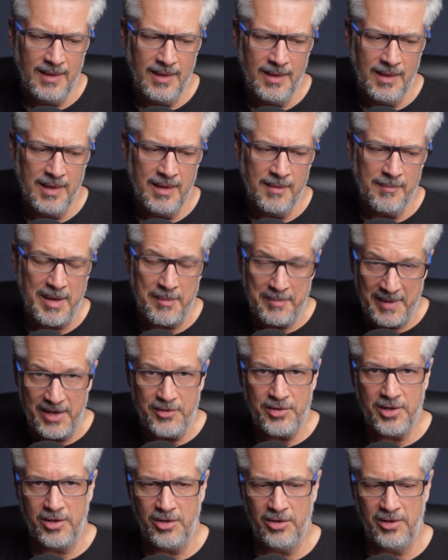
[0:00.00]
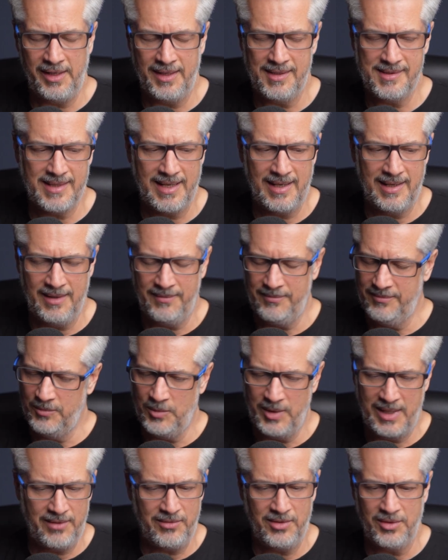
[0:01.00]
My Patreon audience,
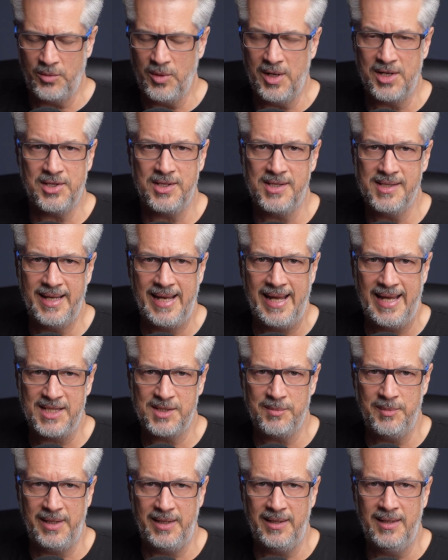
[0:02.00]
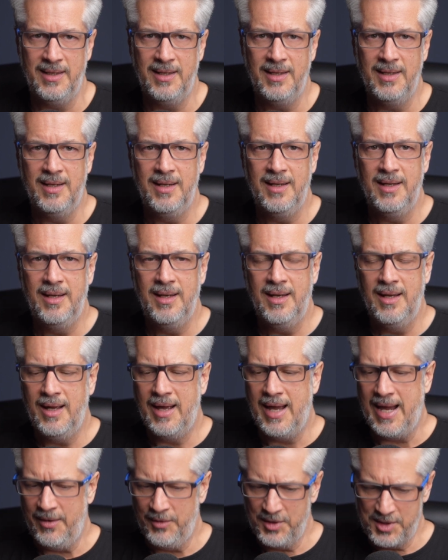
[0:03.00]
whatever questions they ask me,
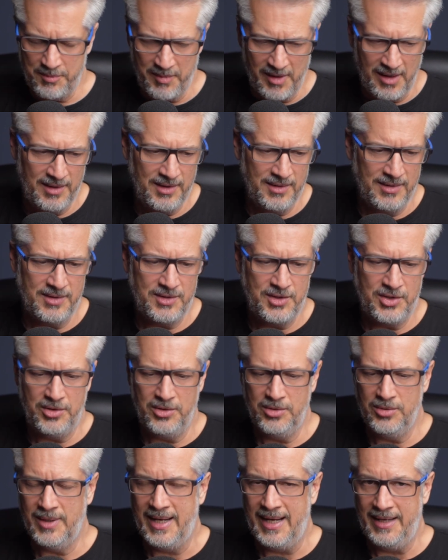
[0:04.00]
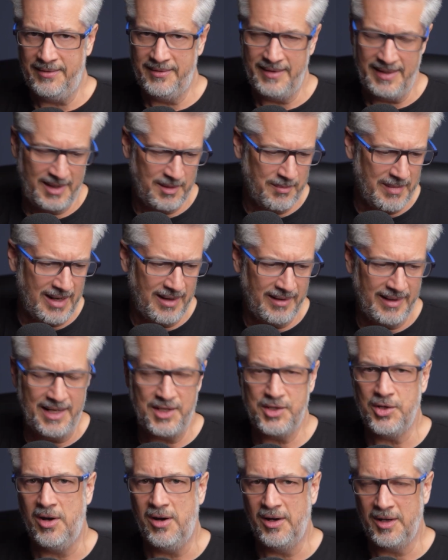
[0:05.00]
I respond to, I think about, I
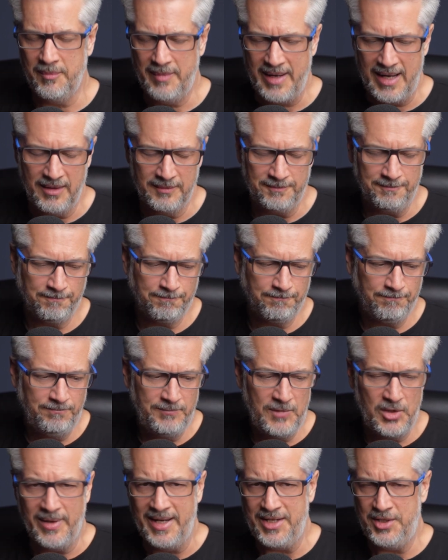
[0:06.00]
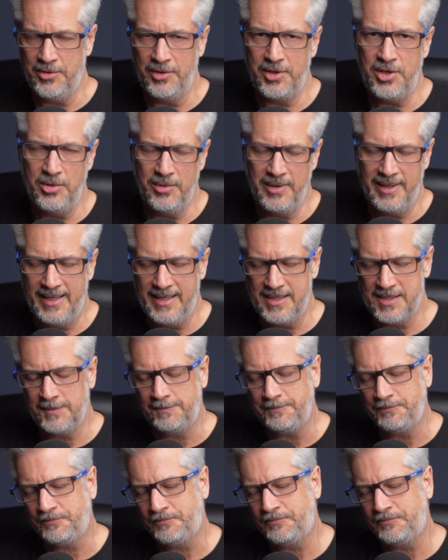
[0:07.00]
talk about, I do Q&As.